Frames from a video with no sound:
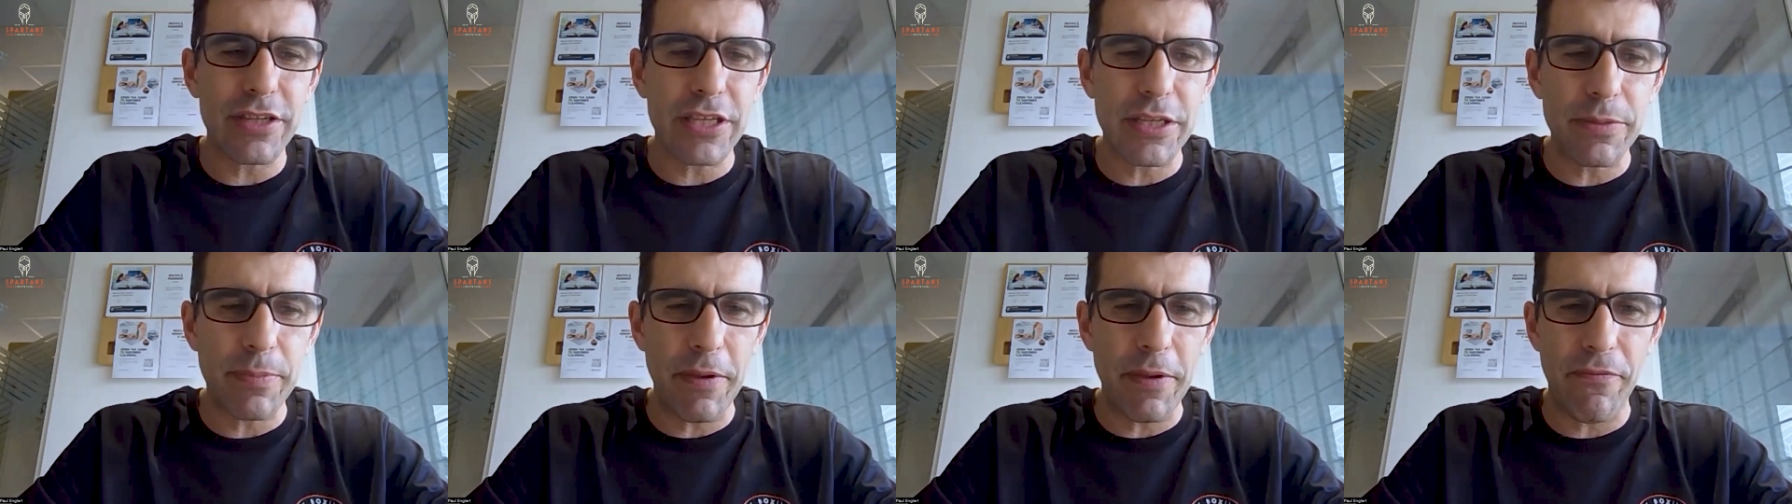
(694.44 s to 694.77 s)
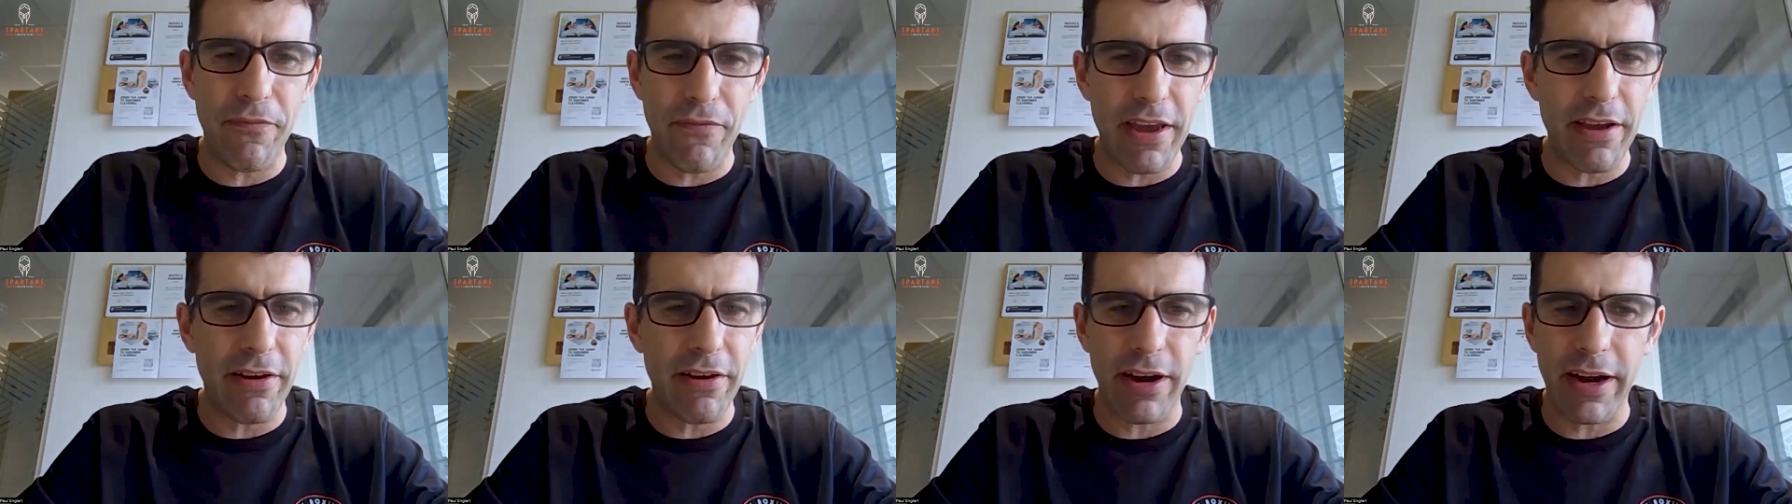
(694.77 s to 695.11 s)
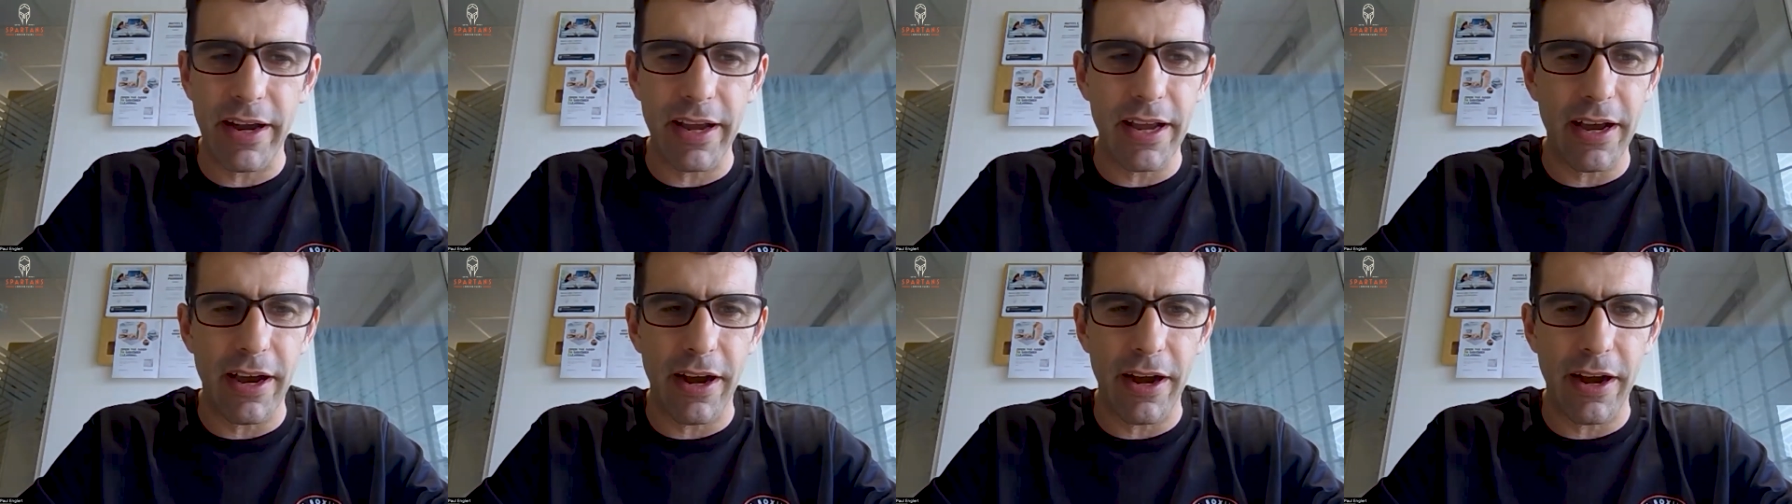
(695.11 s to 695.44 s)
be fair,
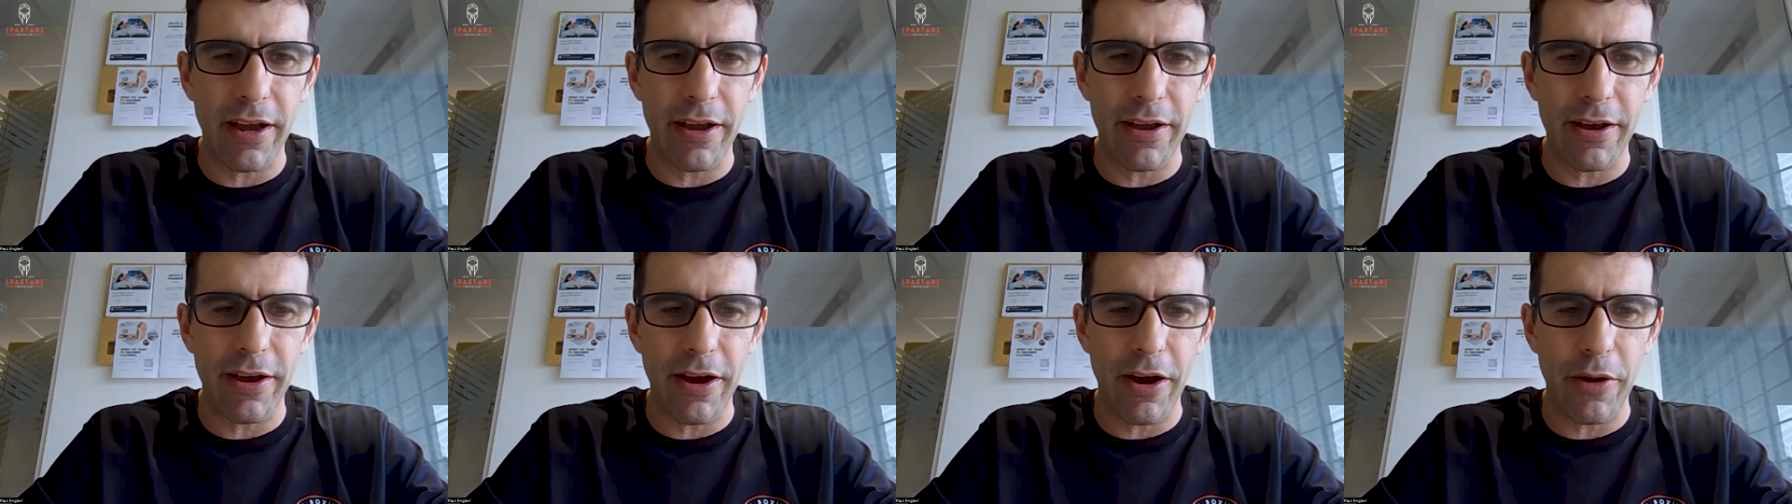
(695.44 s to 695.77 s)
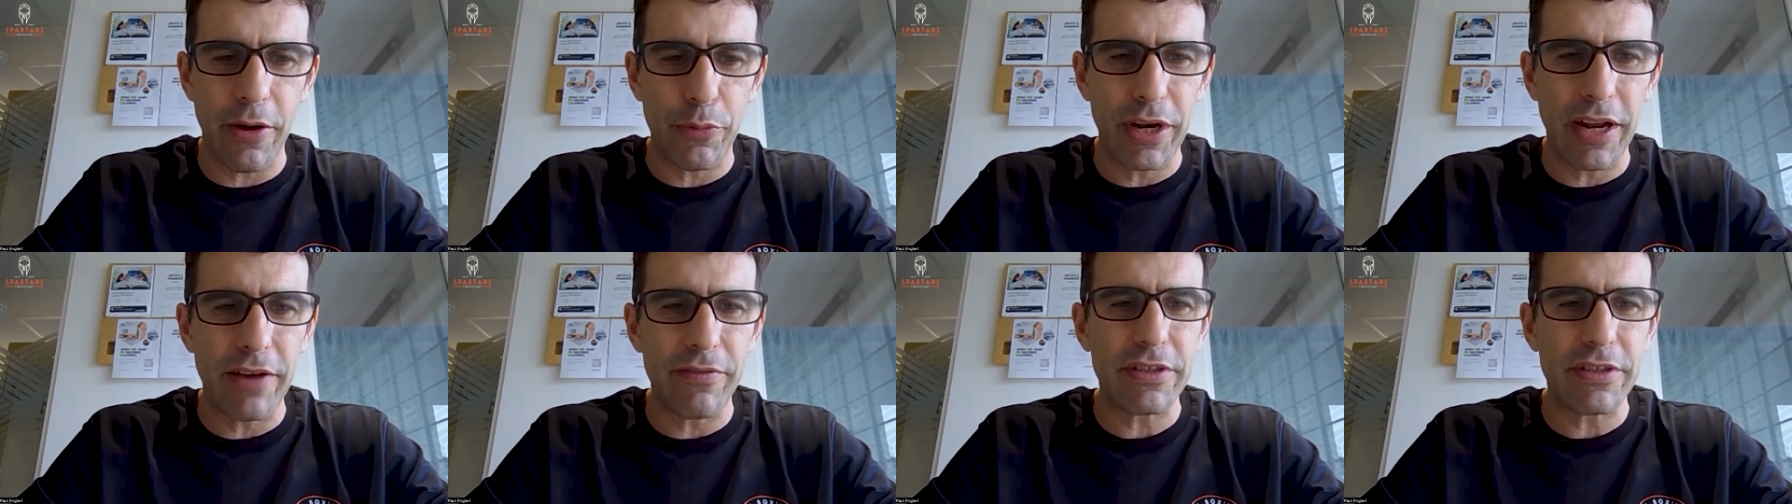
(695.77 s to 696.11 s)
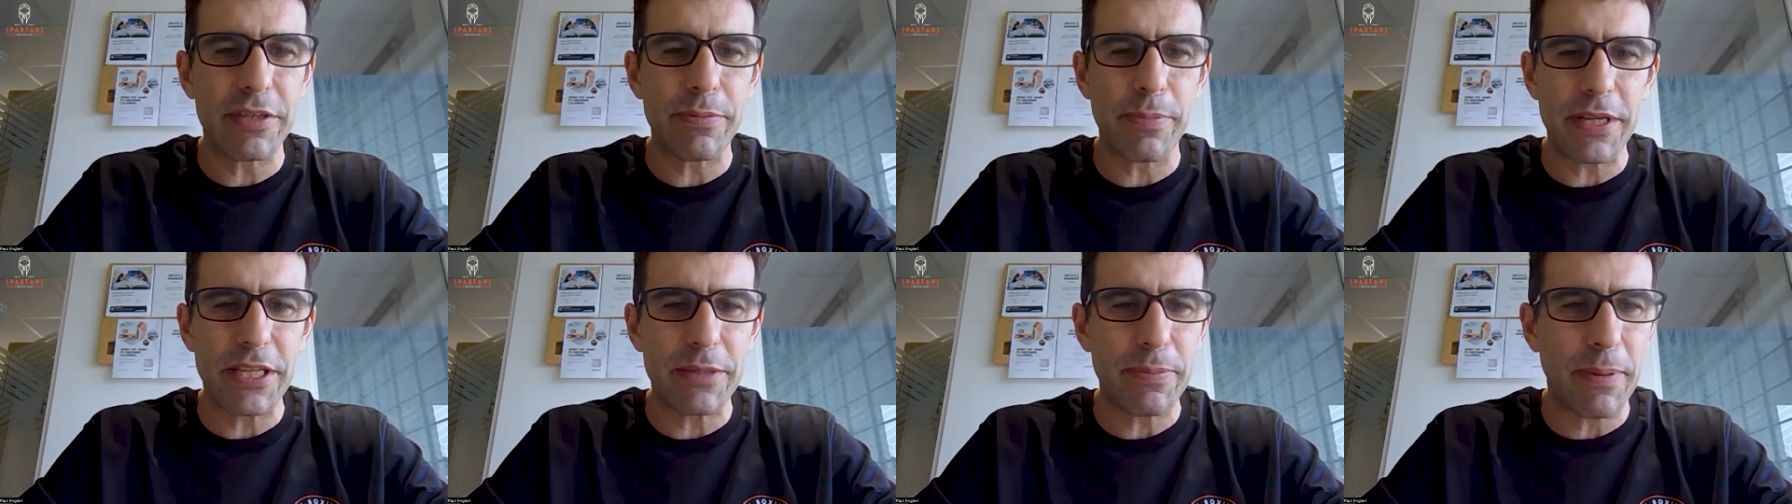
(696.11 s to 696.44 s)
I would love it
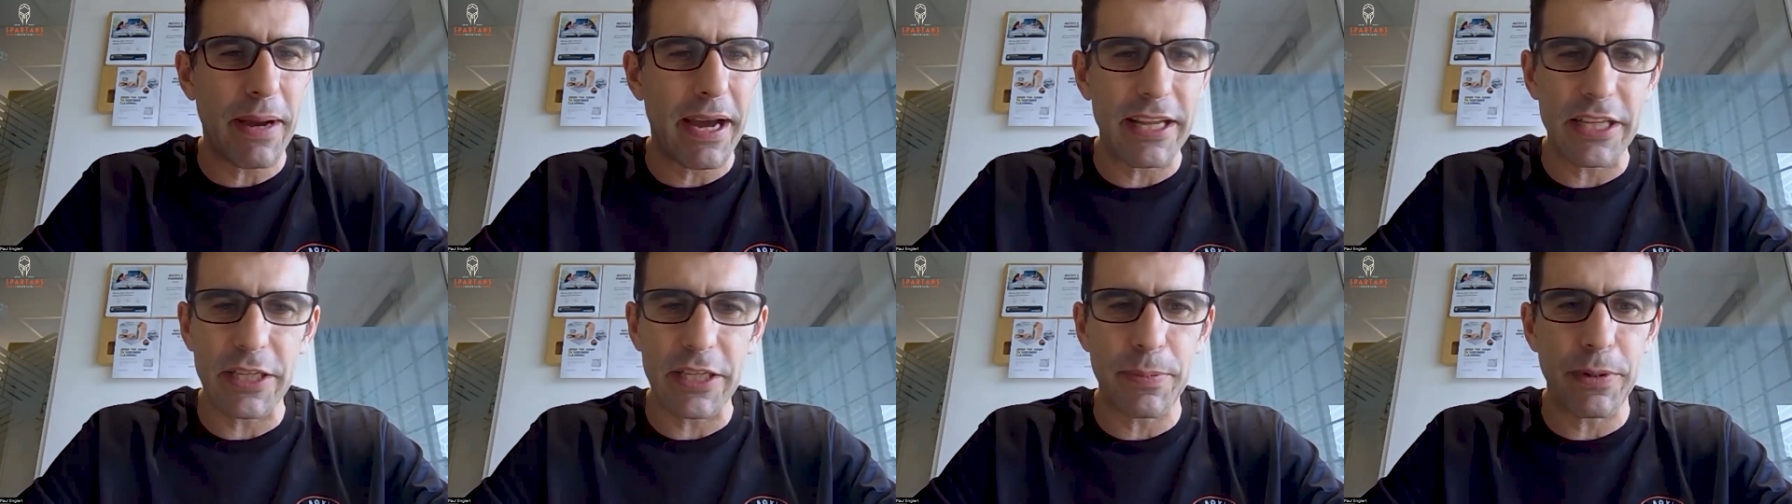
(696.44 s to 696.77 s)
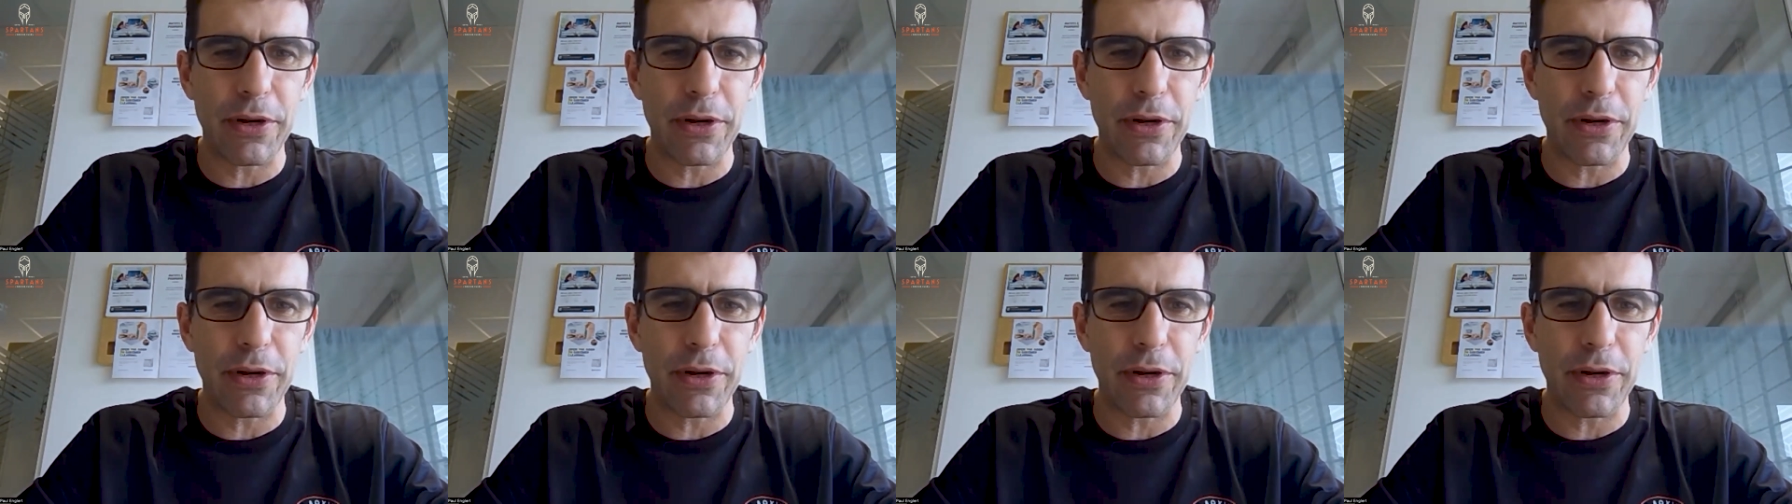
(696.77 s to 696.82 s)
to be Spartans,